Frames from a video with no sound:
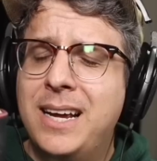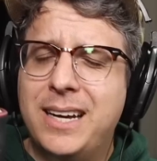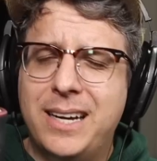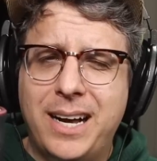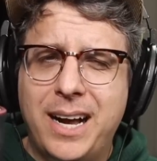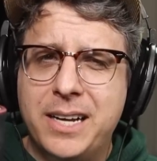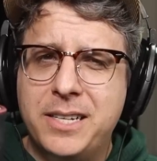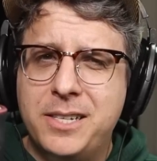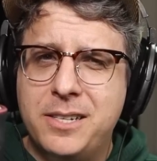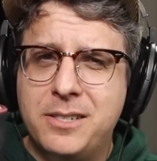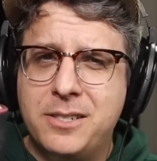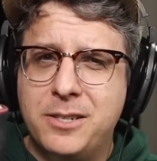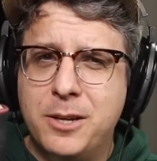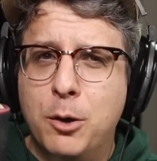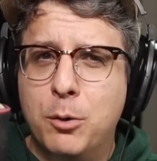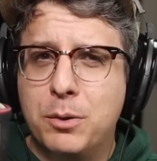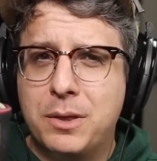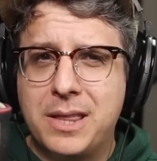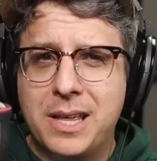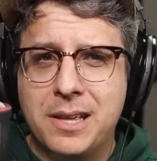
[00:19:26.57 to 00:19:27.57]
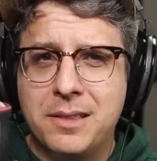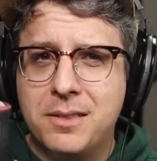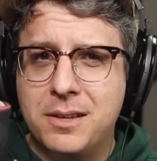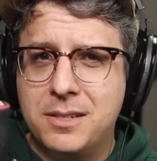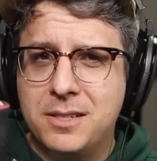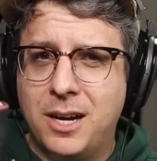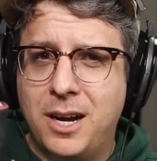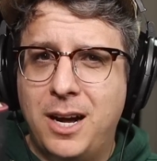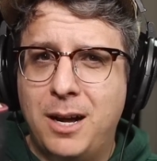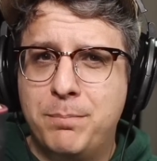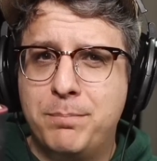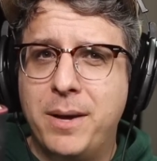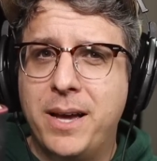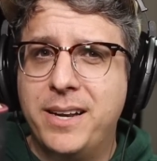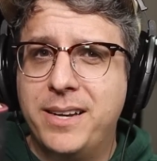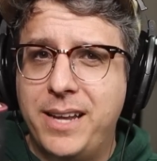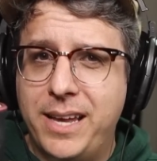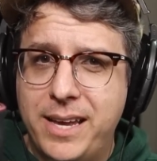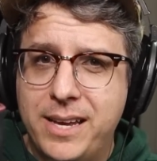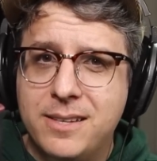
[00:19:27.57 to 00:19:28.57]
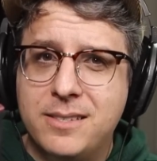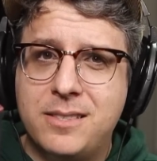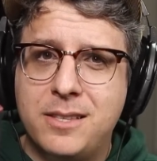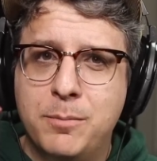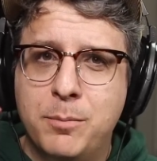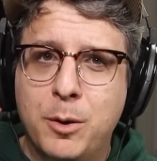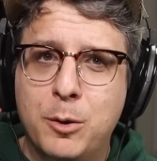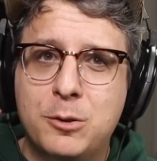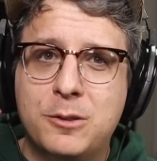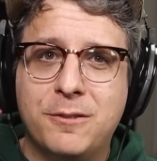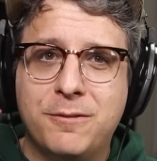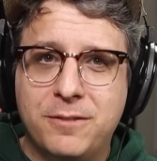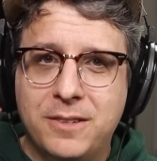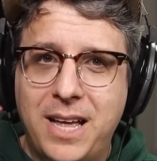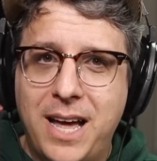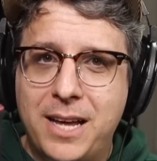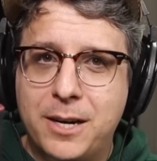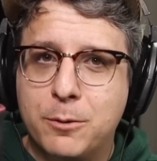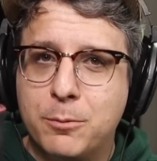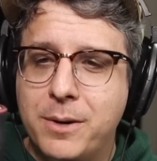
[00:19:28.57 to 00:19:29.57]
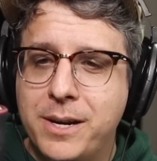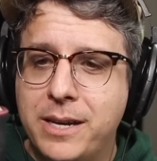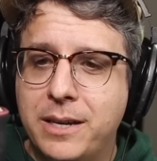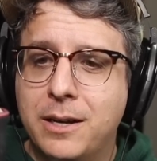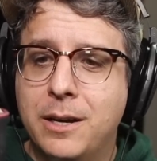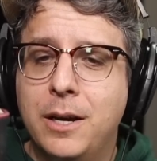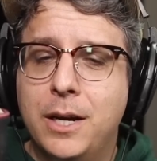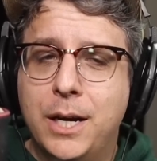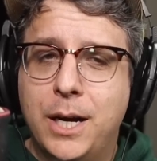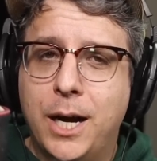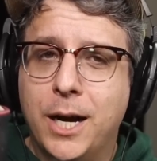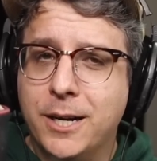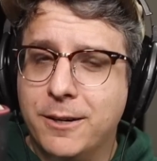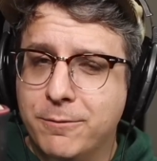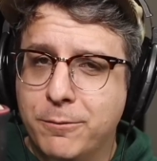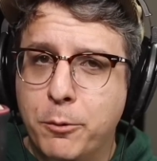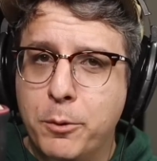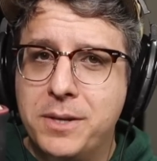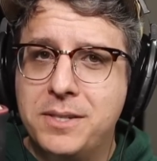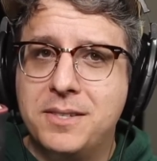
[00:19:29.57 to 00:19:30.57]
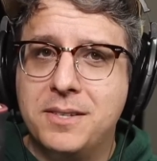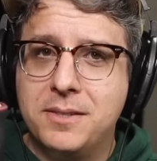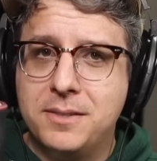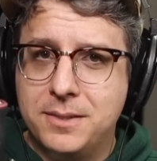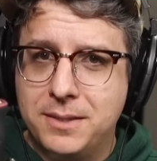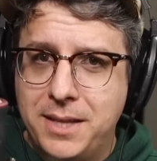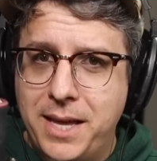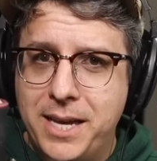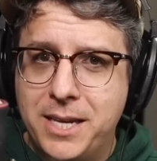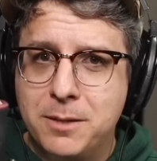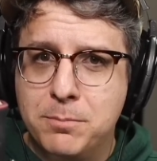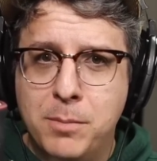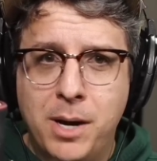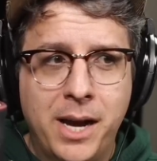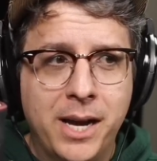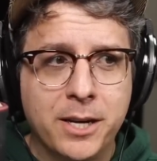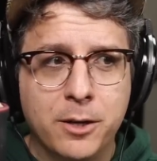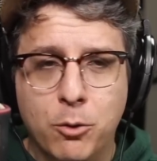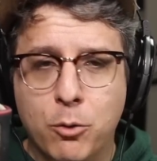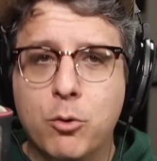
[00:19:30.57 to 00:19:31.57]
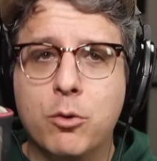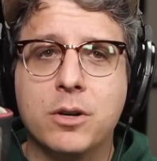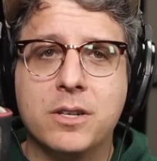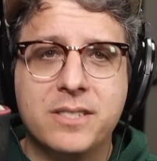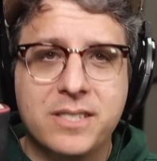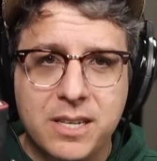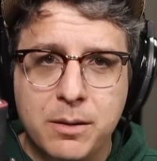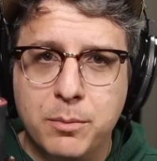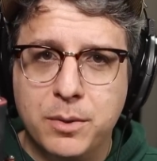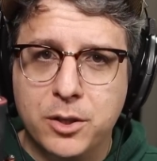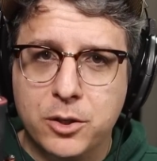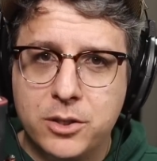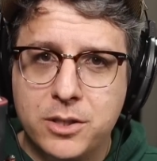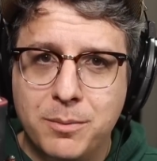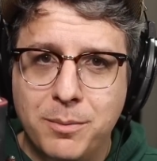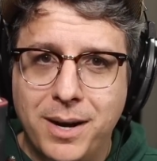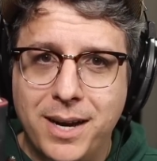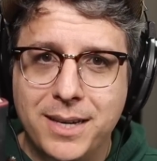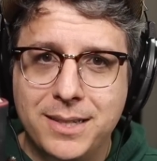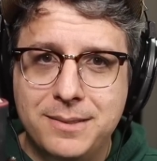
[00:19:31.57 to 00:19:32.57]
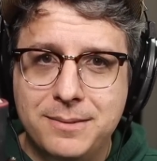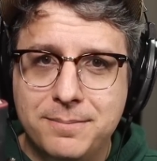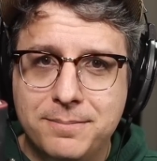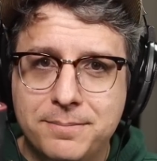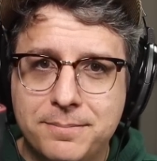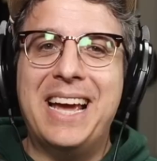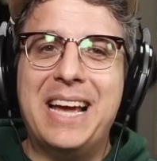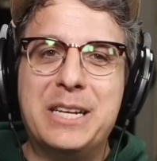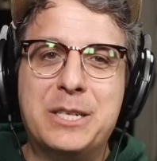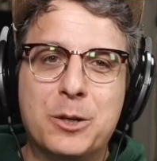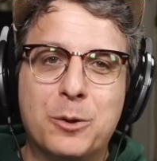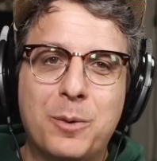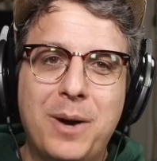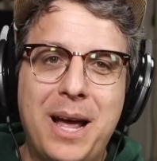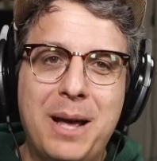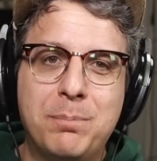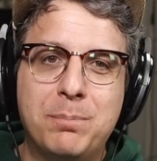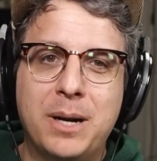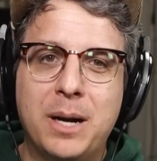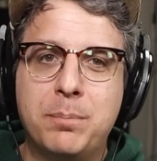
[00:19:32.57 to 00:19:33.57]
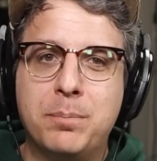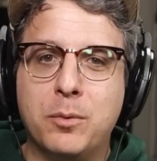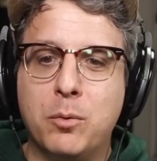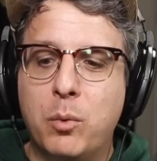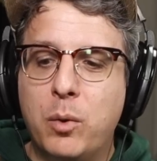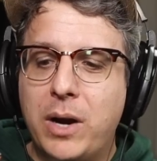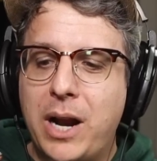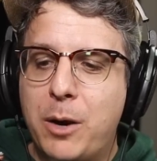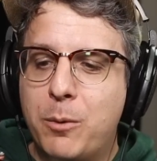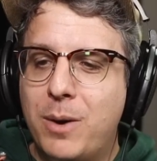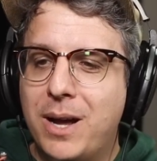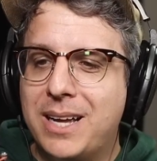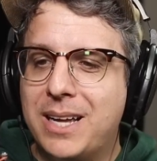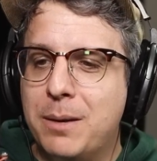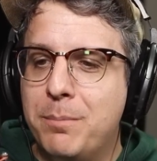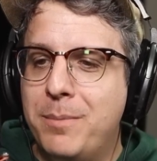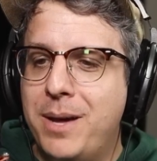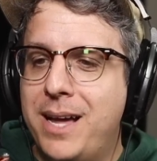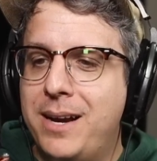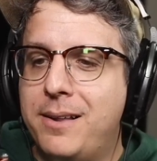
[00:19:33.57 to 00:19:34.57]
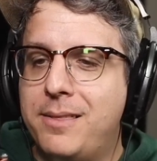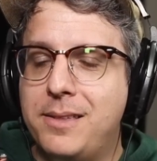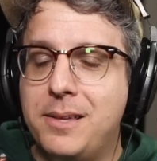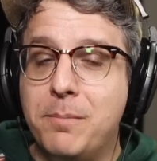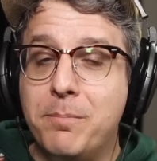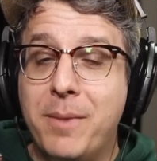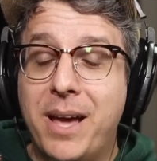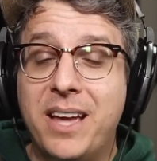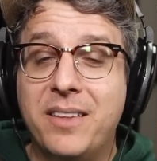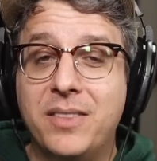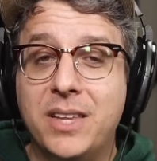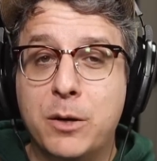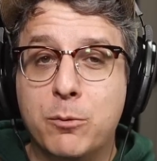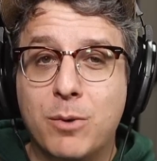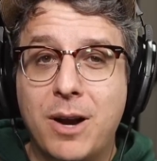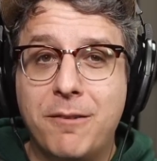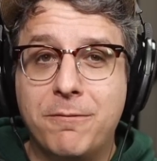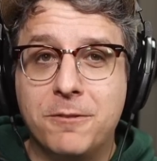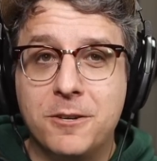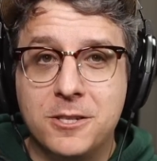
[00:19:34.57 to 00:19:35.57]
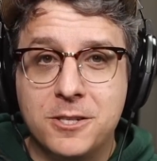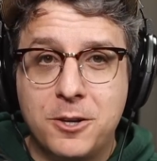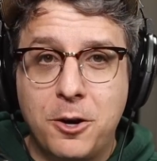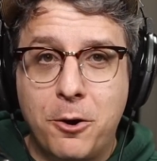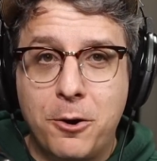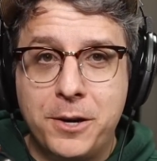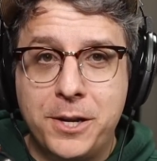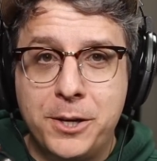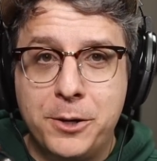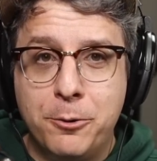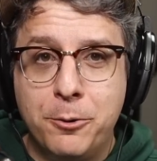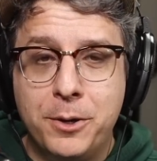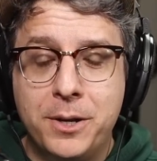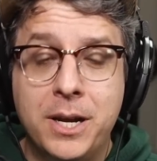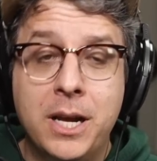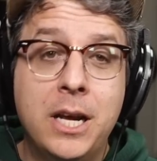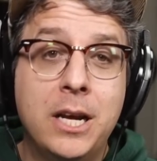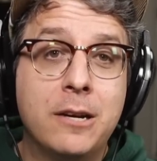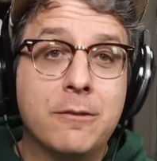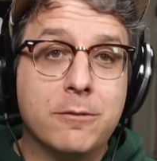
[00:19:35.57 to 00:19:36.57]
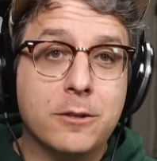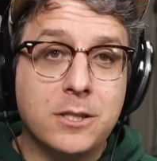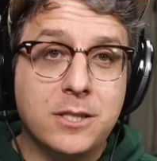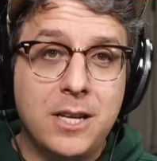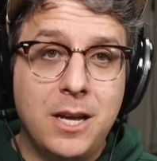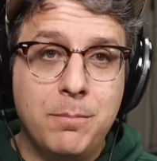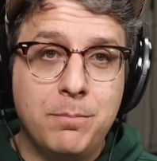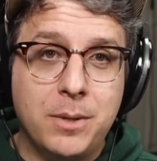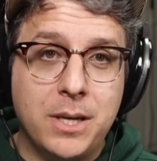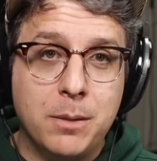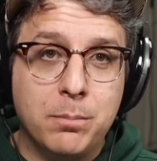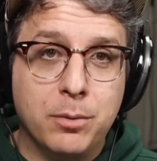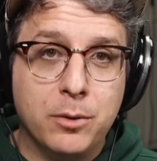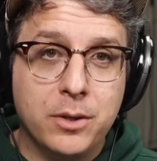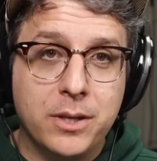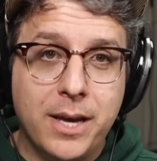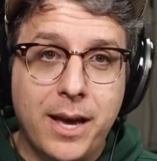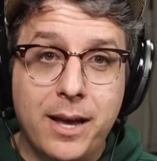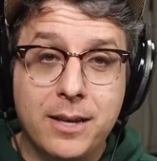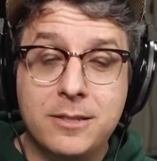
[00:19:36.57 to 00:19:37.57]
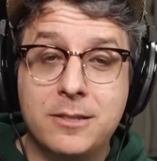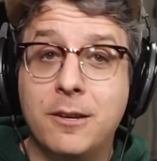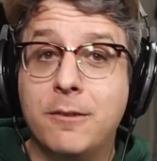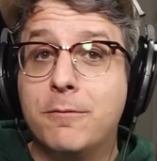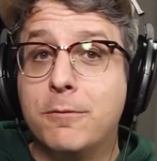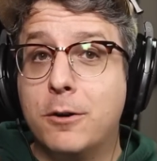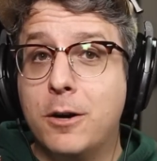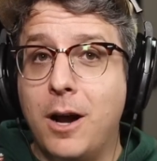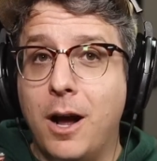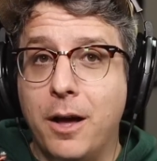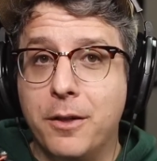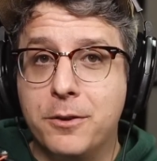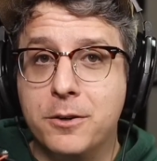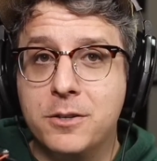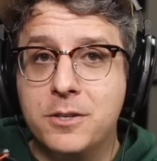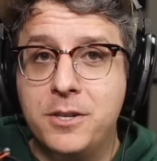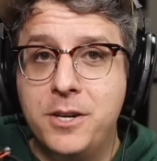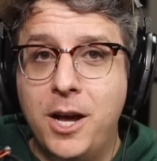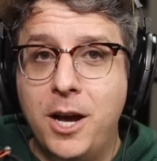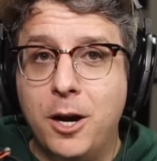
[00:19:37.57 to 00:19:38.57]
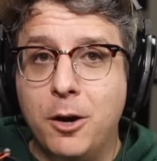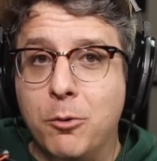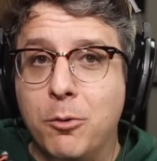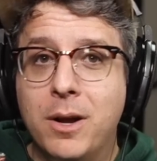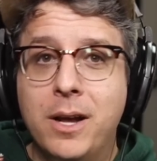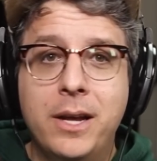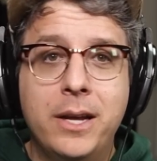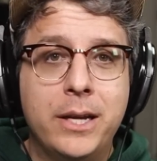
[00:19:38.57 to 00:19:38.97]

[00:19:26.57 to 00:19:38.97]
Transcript: I just don't think the top end is the most flattering on voices like mine or similar to mine. And to wrap up, would I recommend the Manley Reference Cardioid? For some people, yes. For others, no.